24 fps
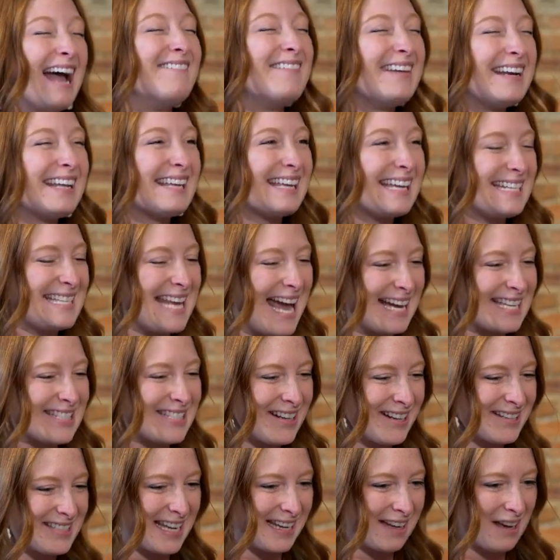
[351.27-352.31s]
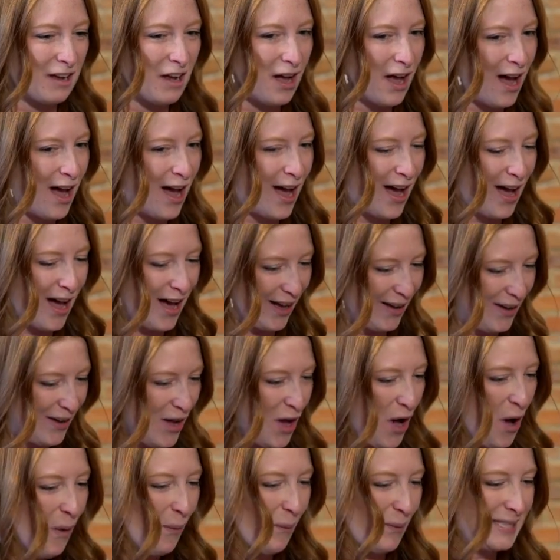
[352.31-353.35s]
I immediately texted her. I was like, uh,
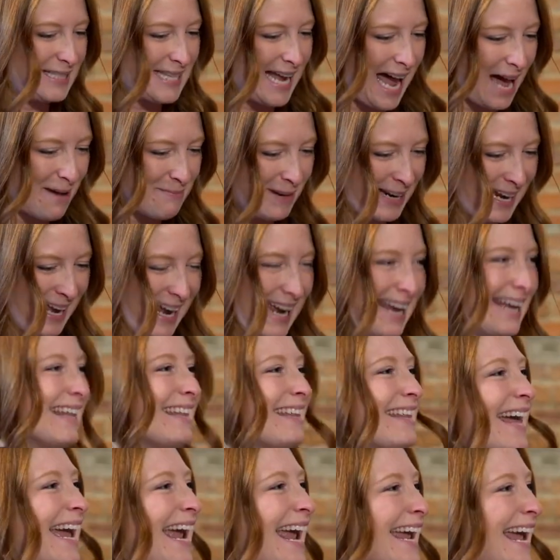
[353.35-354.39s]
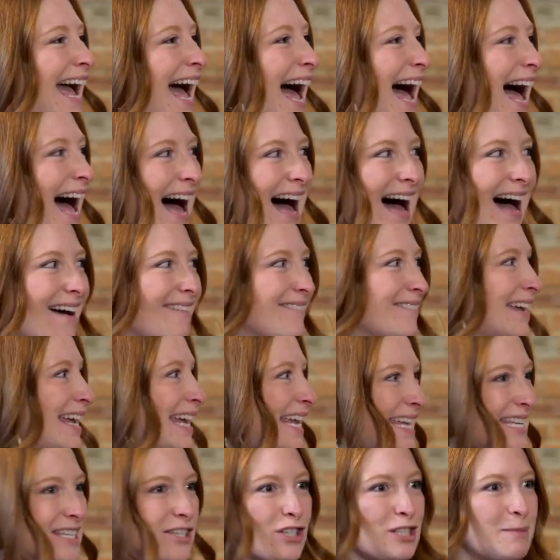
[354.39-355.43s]
what's happening? Like, um,
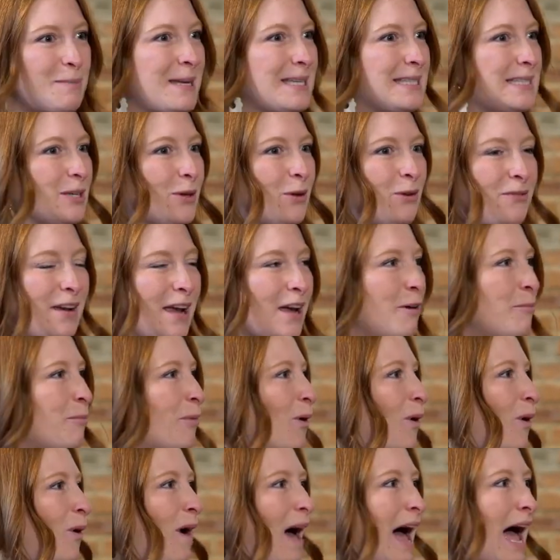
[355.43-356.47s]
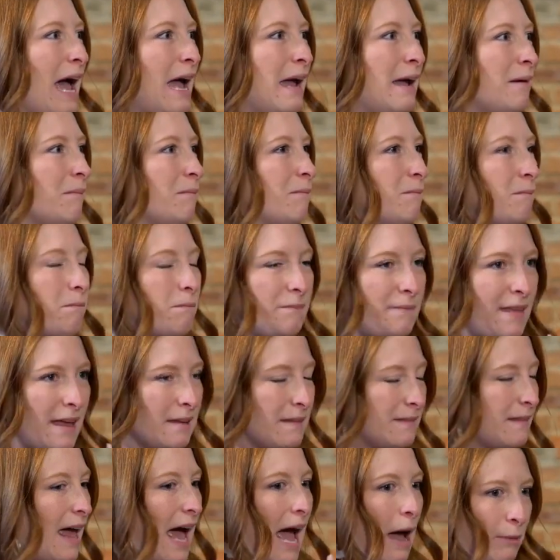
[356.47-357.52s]
is your space still available? I
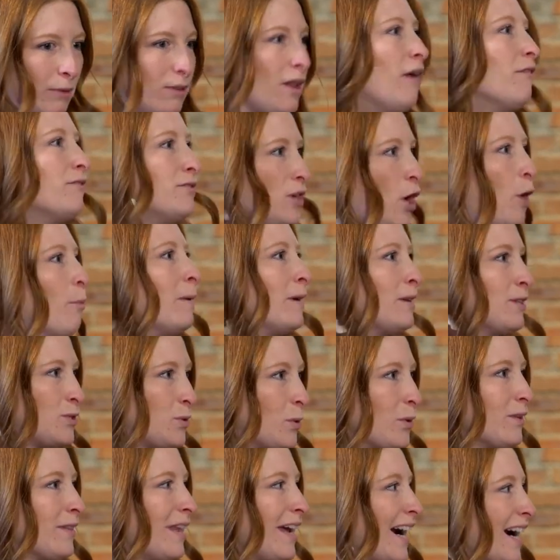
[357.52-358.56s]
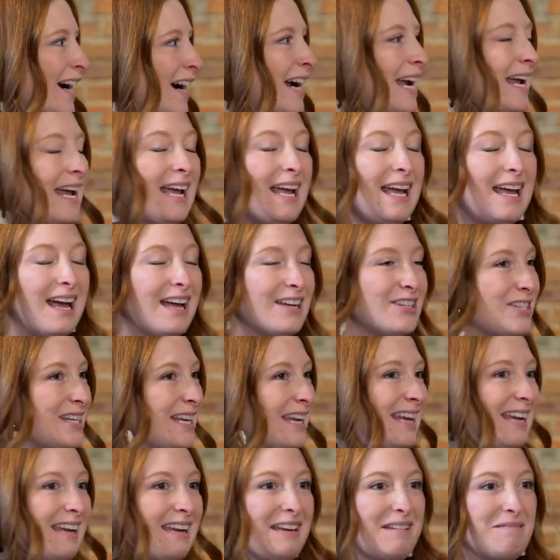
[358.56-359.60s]
I would love to open a store there.
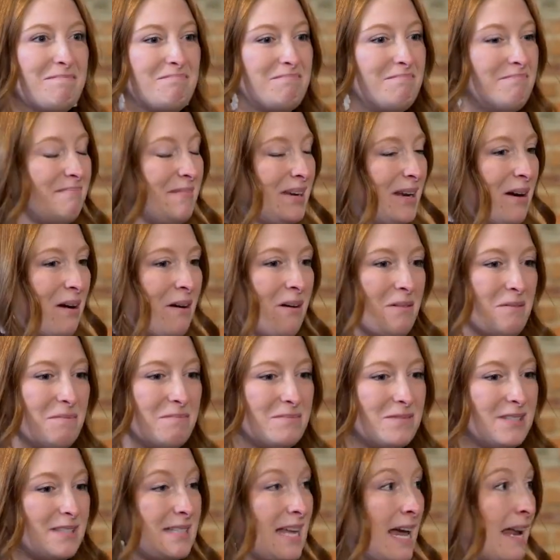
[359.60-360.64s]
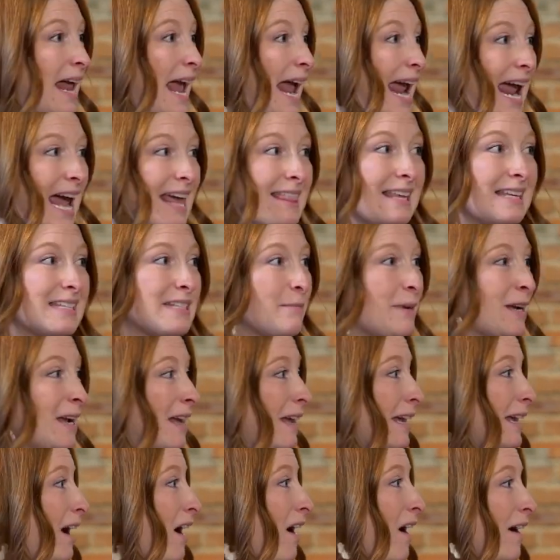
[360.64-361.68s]
She, you know, said, hey, I think somebody
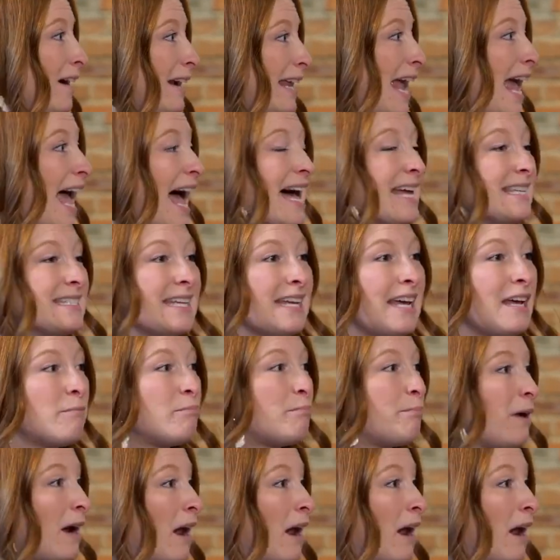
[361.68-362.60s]
like already has it,